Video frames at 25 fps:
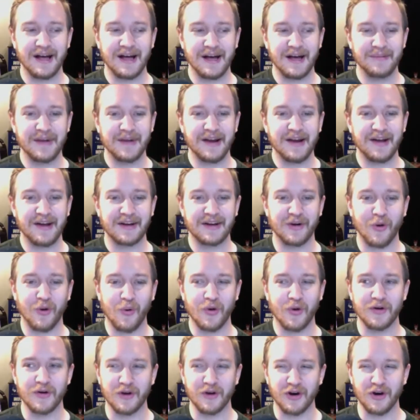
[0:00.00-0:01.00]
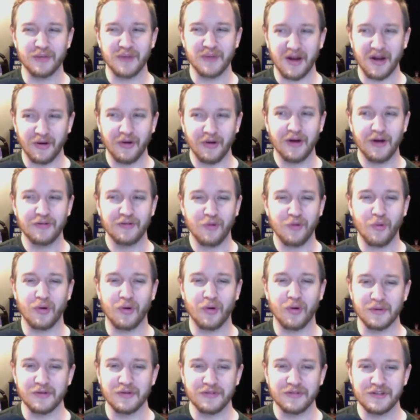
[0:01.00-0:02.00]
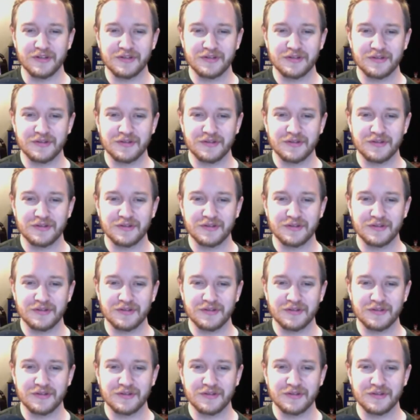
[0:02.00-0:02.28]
I'm not like a horror nerd, but I love horror movies.